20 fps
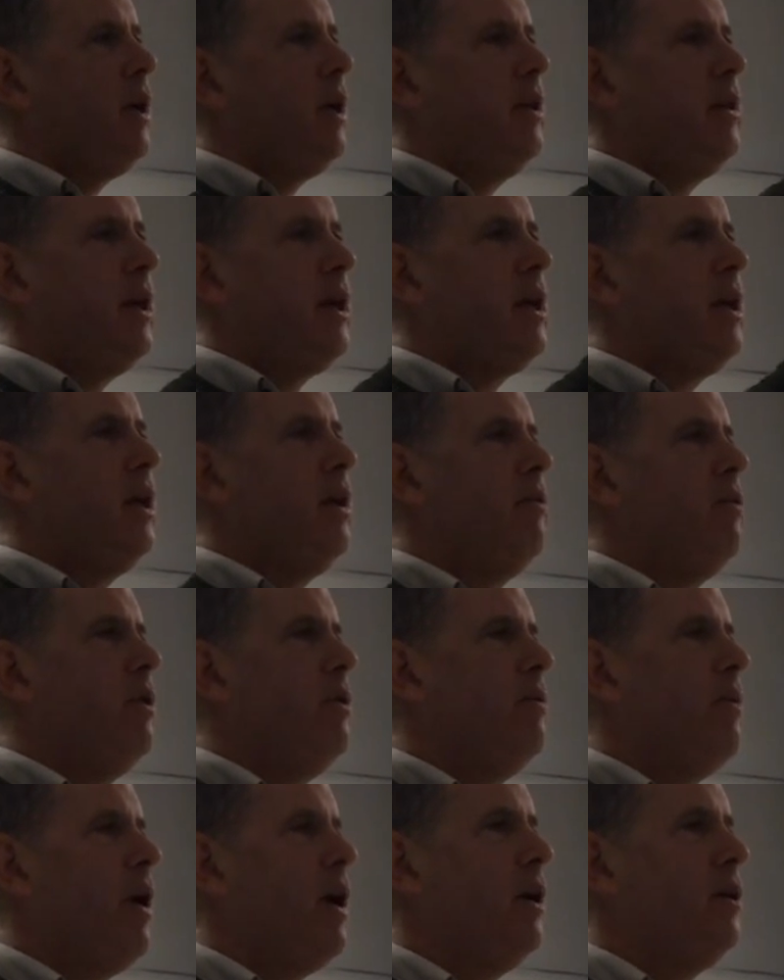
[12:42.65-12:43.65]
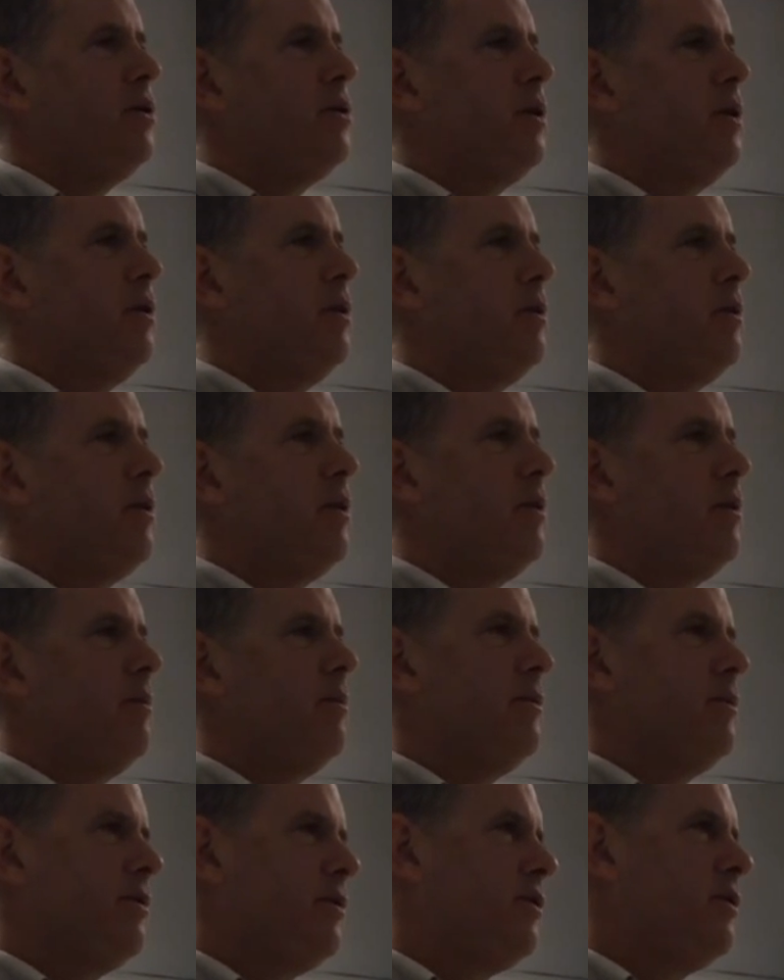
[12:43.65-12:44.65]
and they can give you advice and
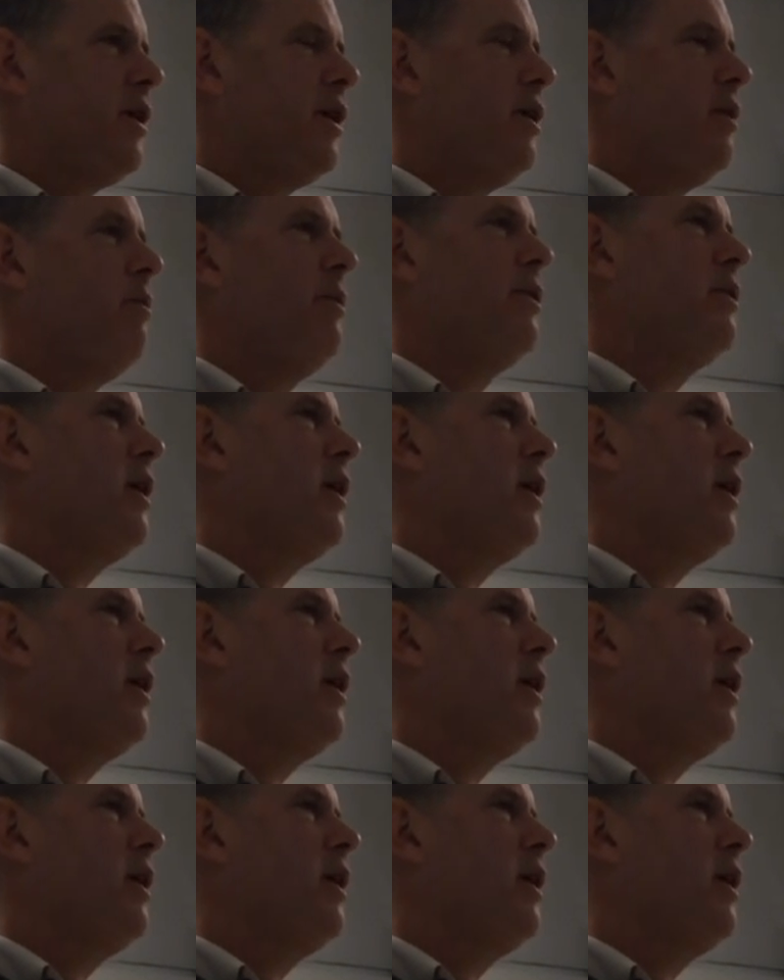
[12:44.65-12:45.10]
just take it,